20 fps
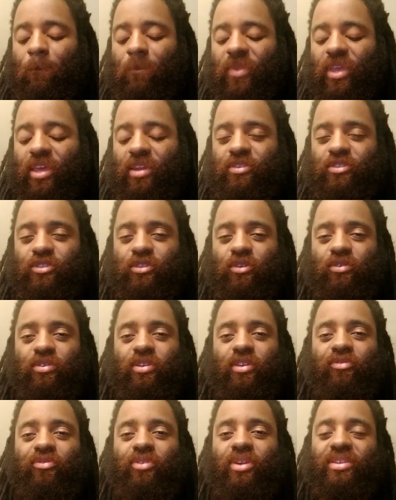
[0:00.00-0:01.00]
It is no
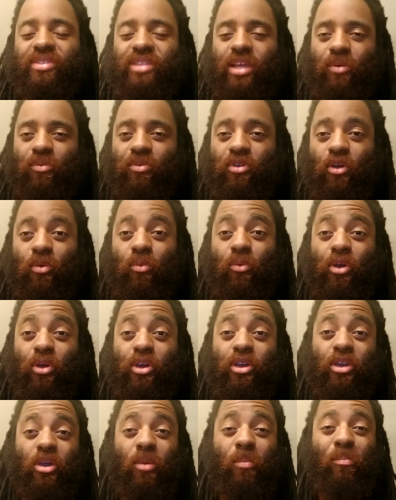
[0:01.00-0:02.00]
different. It's like we are
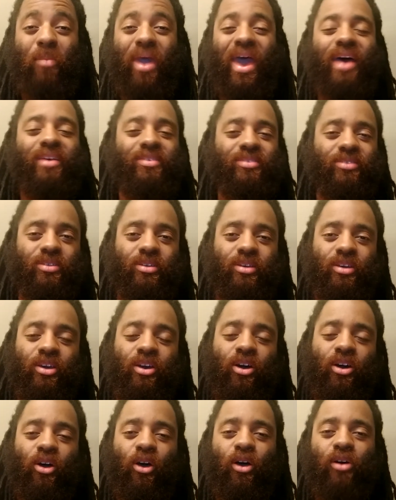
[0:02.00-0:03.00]
wearing a mask
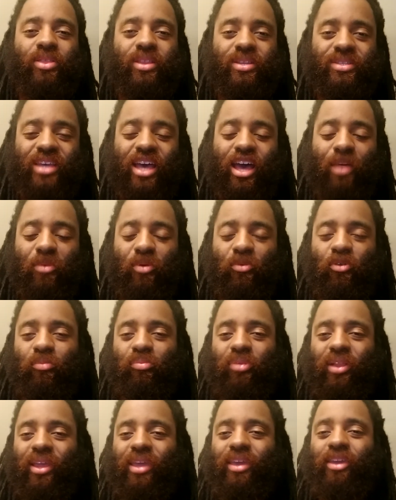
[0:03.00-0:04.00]
all the time, and we're
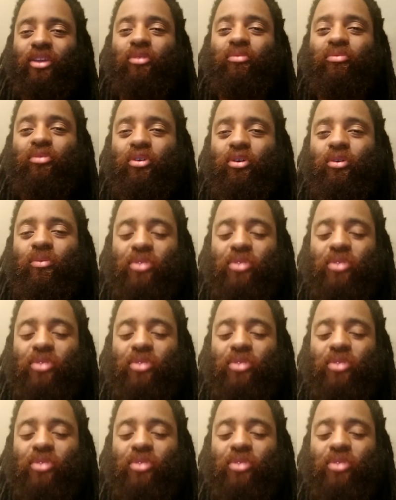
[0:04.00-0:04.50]
playing a role.